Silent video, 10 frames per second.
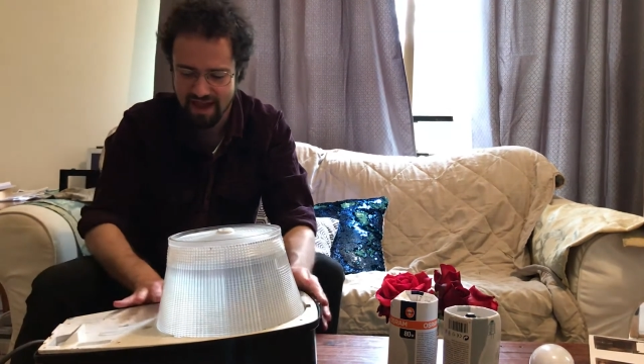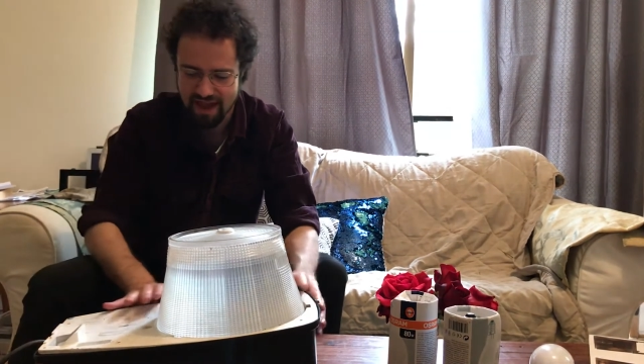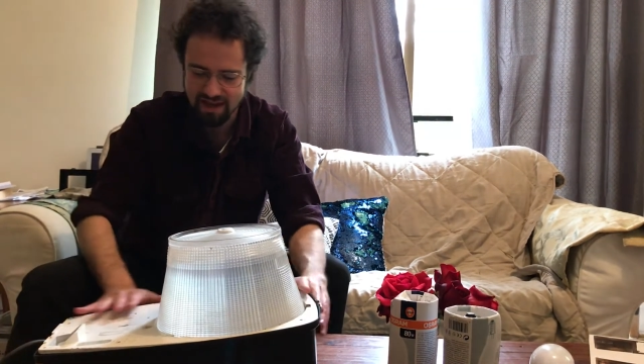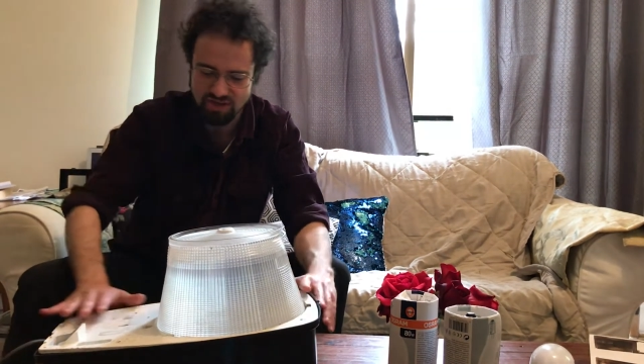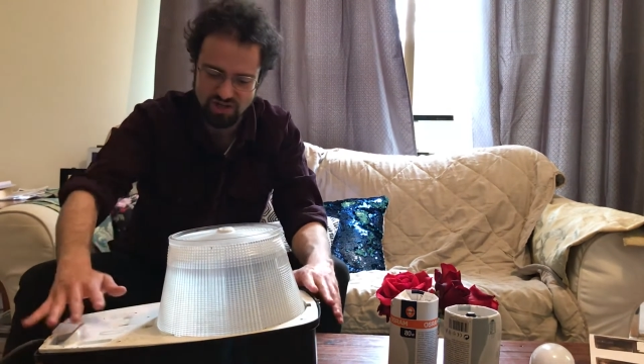
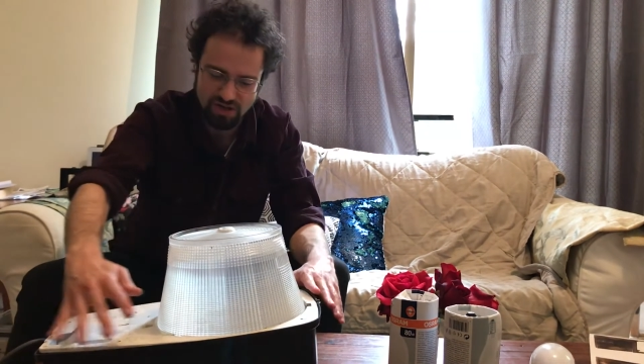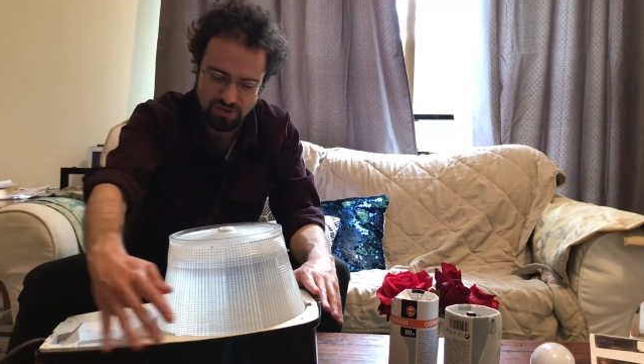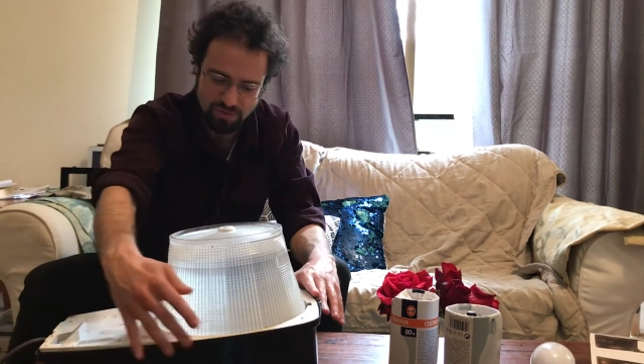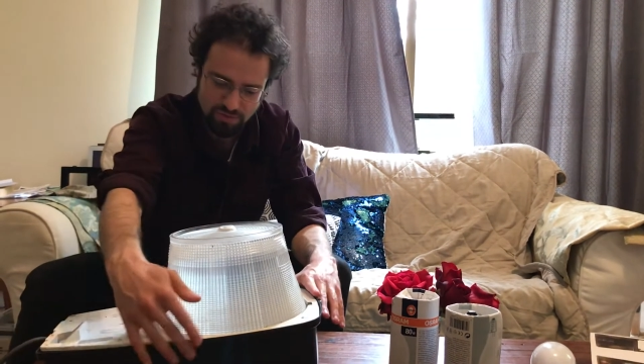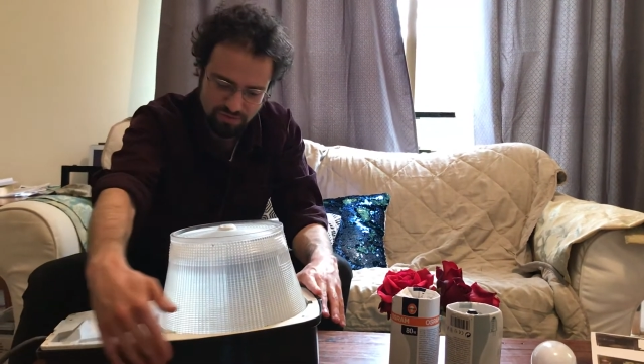head
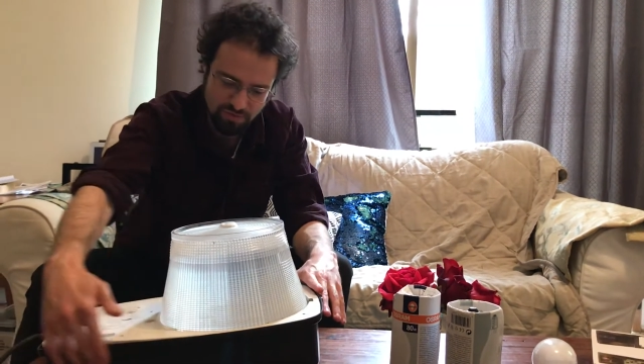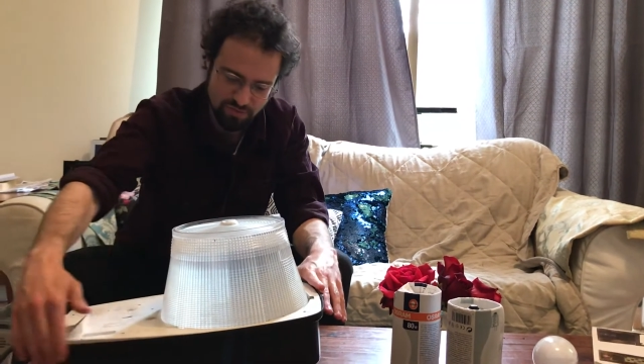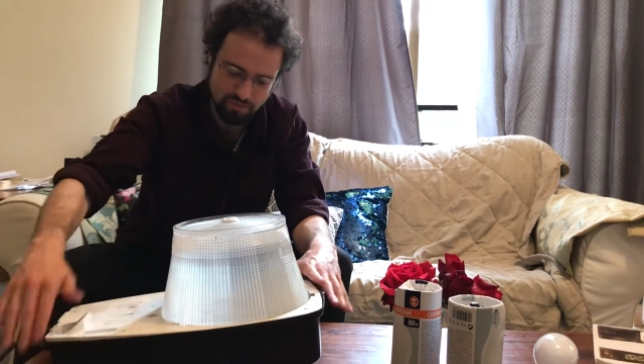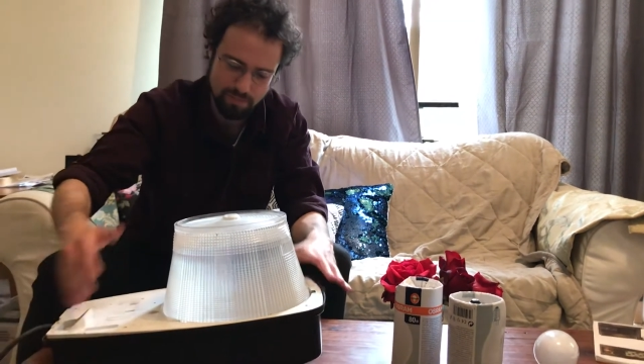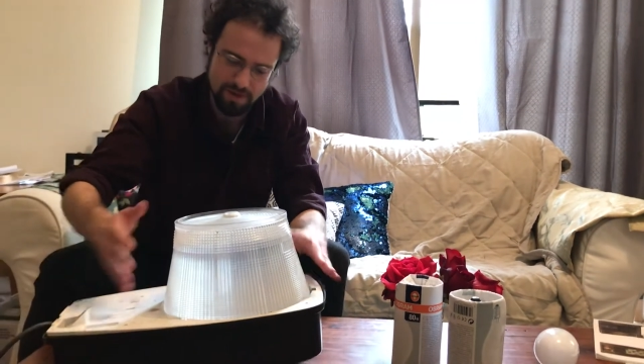shell sort
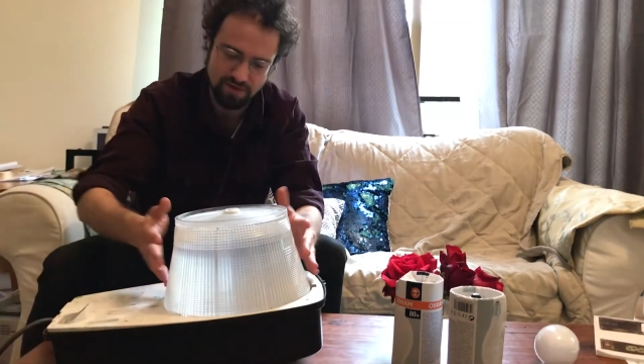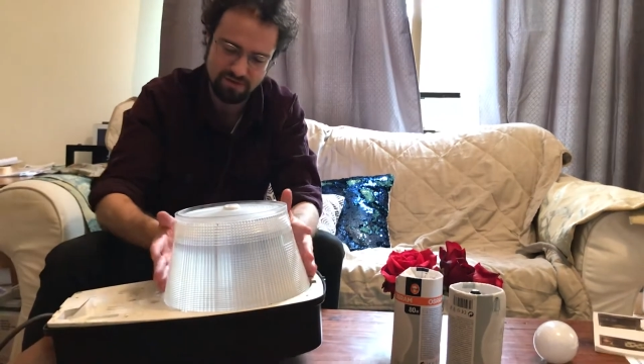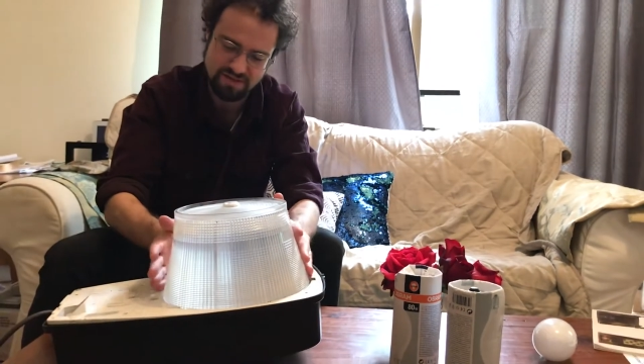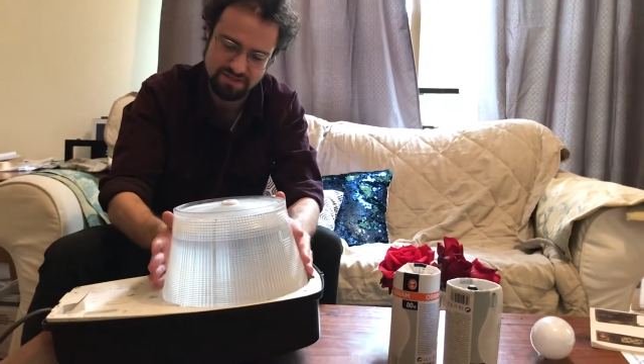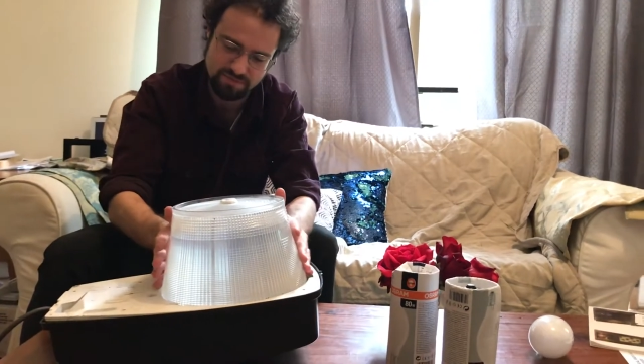of
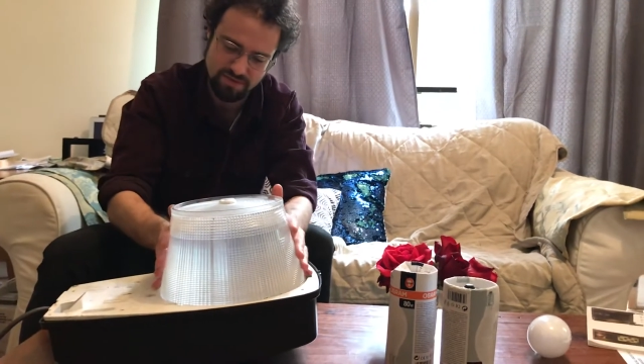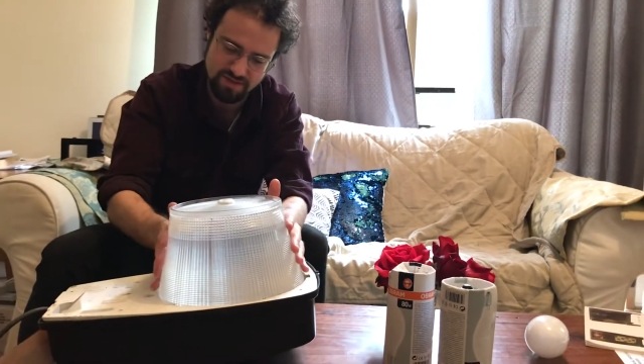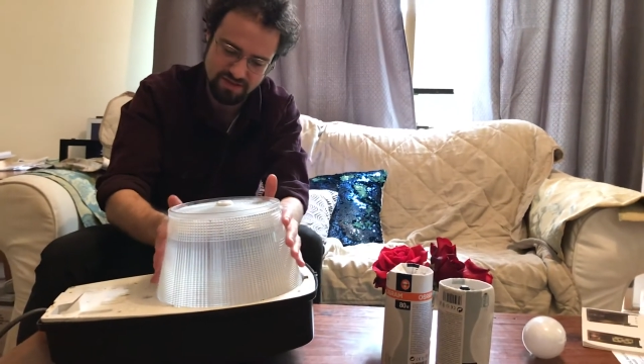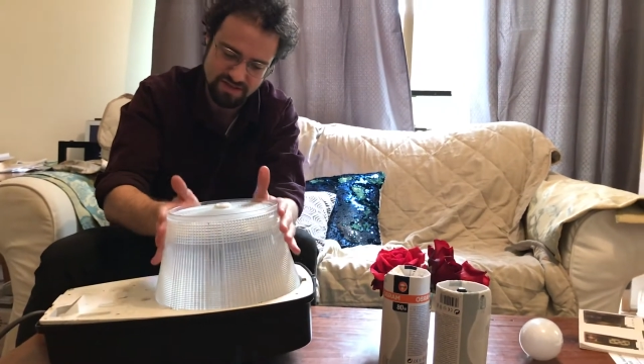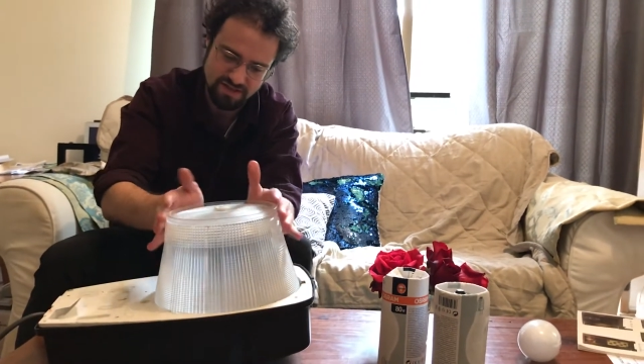appearance with
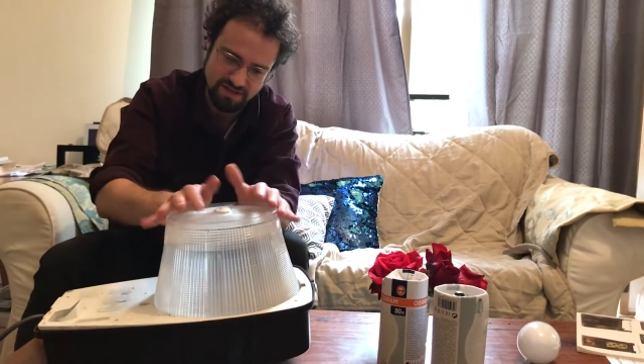this